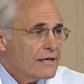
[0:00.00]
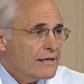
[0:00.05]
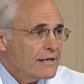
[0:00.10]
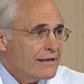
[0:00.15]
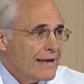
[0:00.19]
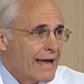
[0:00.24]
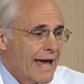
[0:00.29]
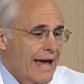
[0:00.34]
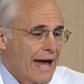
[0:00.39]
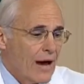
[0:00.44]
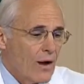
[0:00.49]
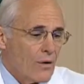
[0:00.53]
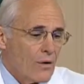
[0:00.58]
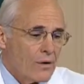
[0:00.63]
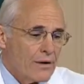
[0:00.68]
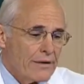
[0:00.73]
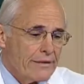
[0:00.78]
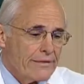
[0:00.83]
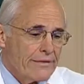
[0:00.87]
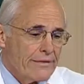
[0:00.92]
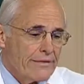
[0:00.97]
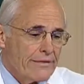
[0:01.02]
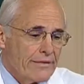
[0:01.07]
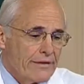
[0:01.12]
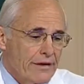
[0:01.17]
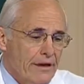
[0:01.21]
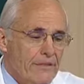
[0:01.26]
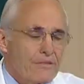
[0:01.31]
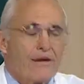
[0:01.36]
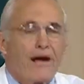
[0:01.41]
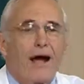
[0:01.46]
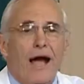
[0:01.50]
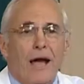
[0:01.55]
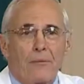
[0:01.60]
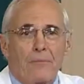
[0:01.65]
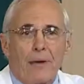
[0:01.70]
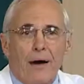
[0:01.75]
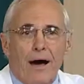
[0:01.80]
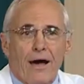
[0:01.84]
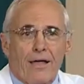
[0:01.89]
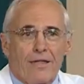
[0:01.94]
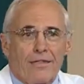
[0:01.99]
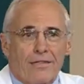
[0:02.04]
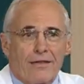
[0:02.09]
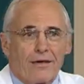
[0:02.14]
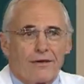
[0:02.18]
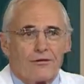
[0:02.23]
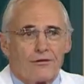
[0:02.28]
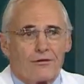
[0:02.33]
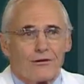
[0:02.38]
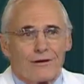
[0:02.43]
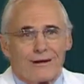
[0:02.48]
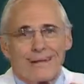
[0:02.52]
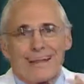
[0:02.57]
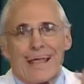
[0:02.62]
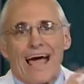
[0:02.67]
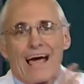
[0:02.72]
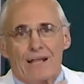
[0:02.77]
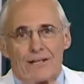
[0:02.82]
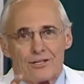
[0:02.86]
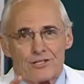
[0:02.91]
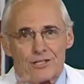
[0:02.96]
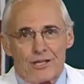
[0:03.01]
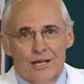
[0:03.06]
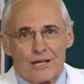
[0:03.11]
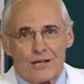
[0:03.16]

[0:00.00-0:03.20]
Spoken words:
Now, the other analogy,